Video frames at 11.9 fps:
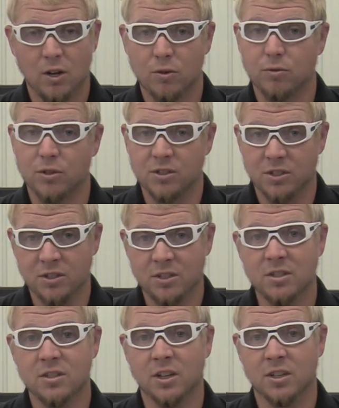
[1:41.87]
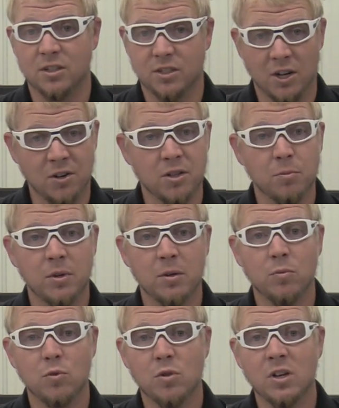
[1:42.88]
For assistance on centering the beam
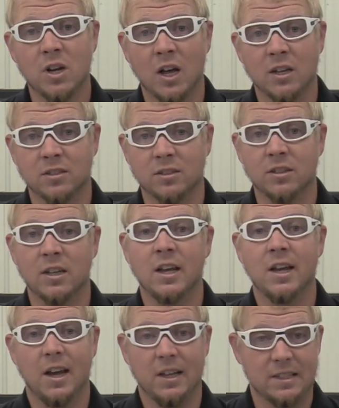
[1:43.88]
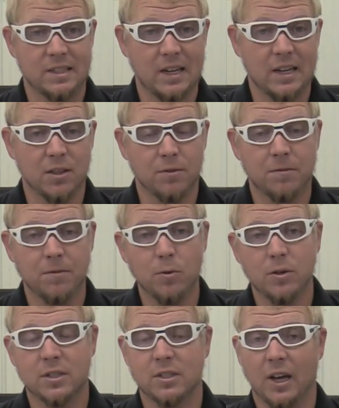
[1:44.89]
to the nozzle and setting the
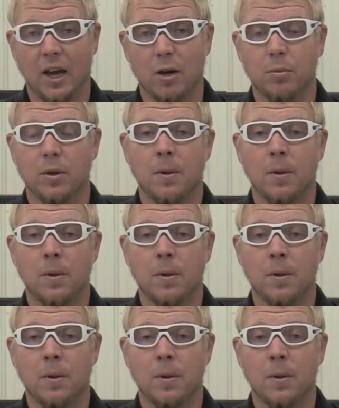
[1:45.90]
focus gap,